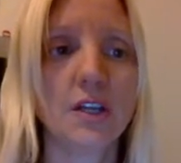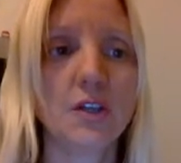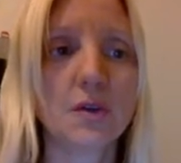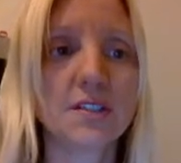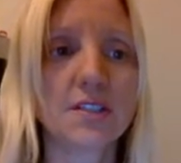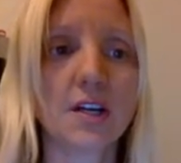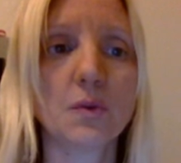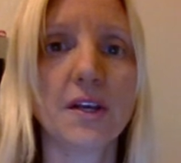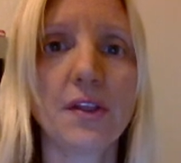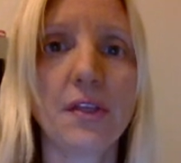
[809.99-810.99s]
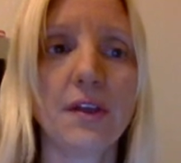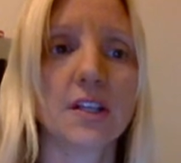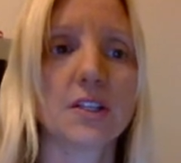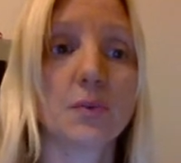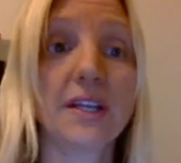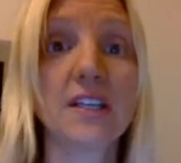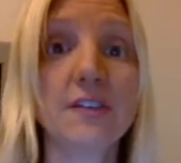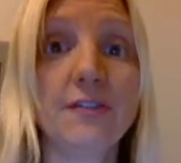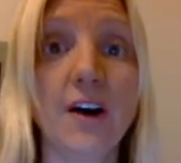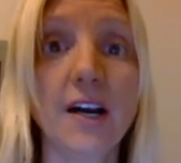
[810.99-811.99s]
You can start with the reading
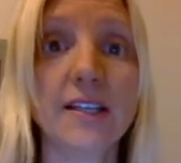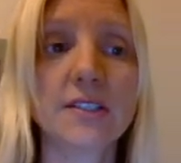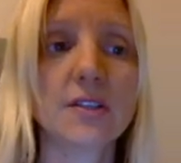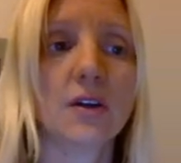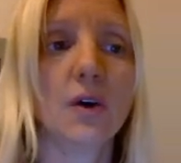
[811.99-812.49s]
defines,